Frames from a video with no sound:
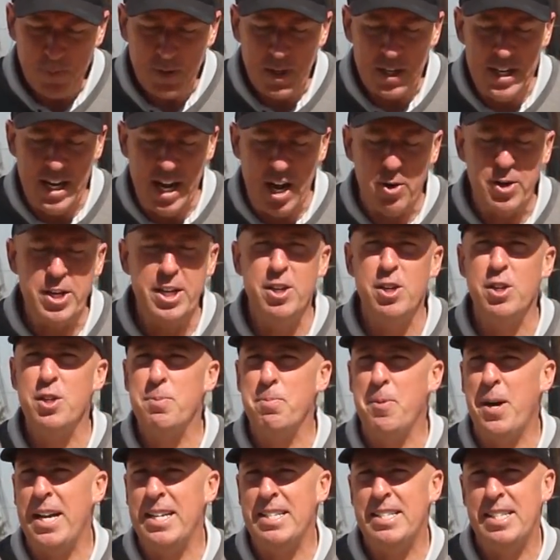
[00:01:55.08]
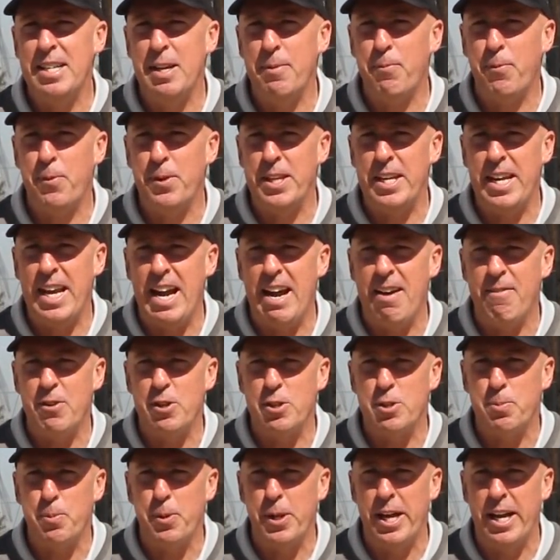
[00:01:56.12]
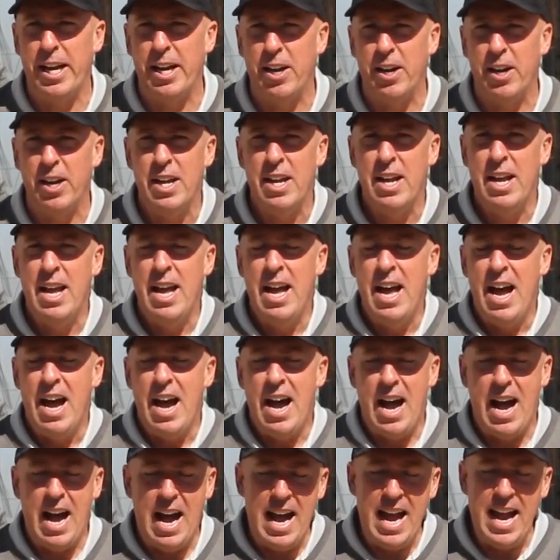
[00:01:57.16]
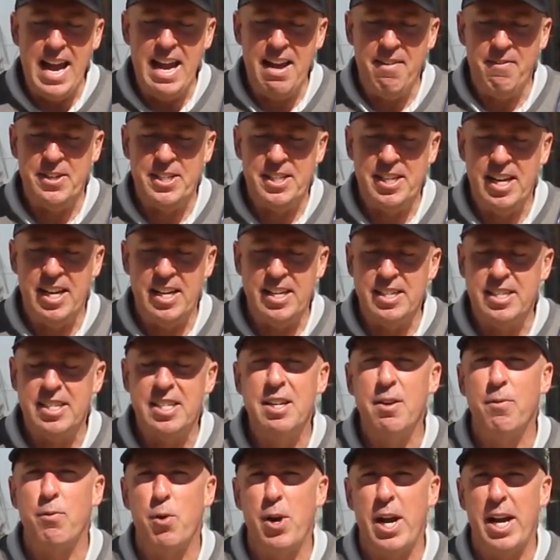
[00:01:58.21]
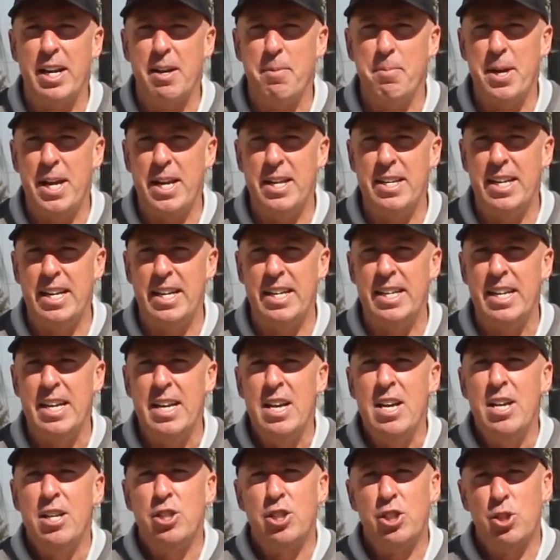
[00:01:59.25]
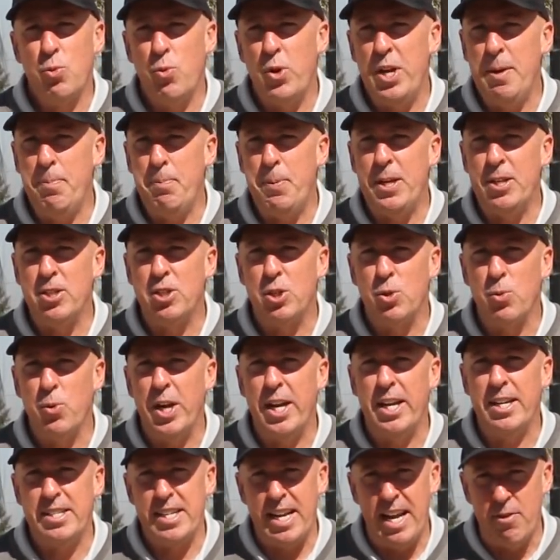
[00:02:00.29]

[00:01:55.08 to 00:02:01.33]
Now, here's my tip for the average player. I have a tendency of recommending sweeping swings.